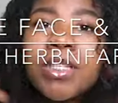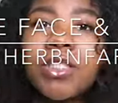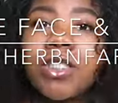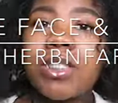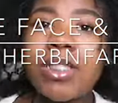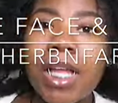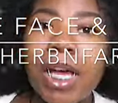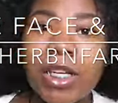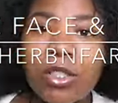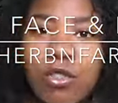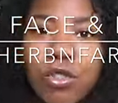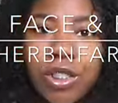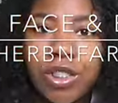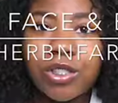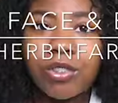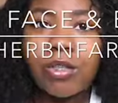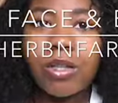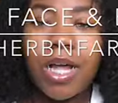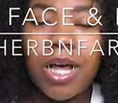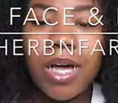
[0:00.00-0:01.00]
Just like
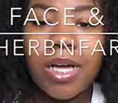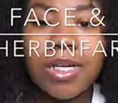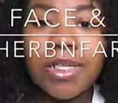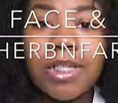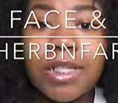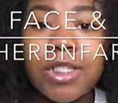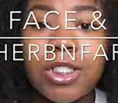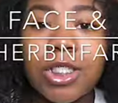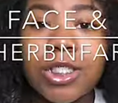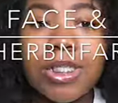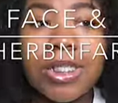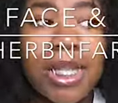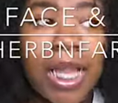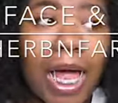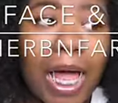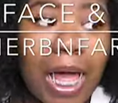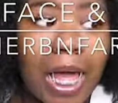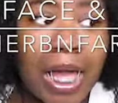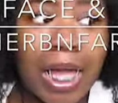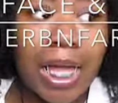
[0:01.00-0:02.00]
traditional locks, just
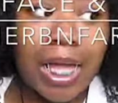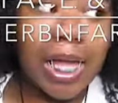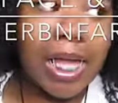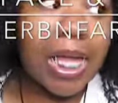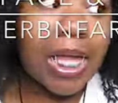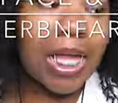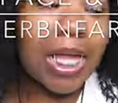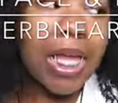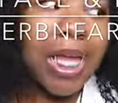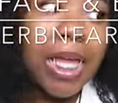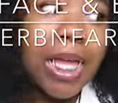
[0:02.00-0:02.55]
like